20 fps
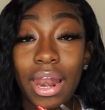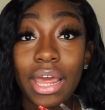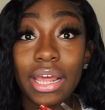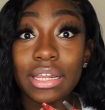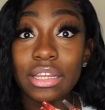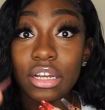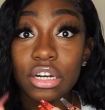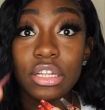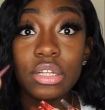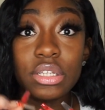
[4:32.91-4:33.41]
like
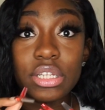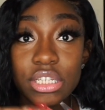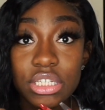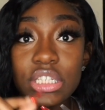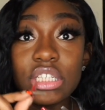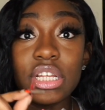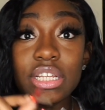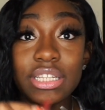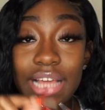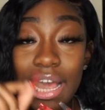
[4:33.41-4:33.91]
literally this
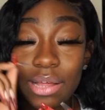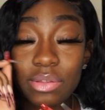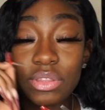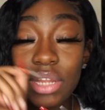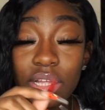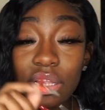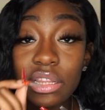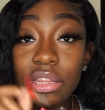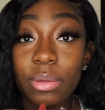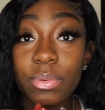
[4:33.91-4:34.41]
is the exact
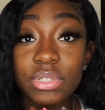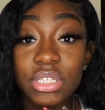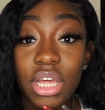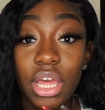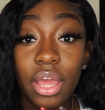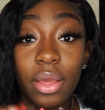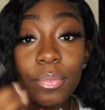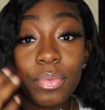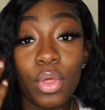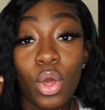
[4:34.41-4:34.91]
thing that they would
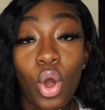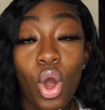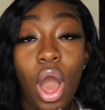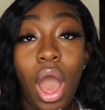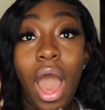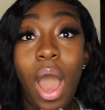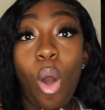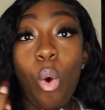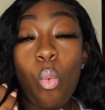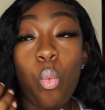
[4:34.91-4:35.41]
say,
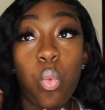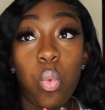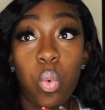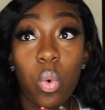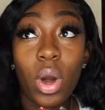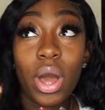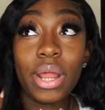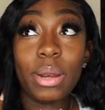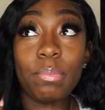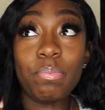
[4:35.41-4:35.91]

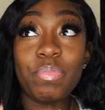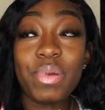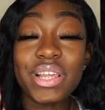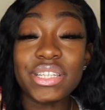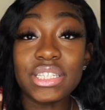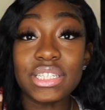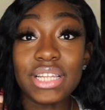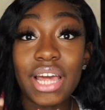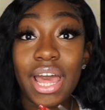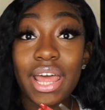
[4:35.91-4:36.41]
what
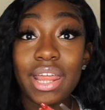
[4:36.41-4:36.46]
business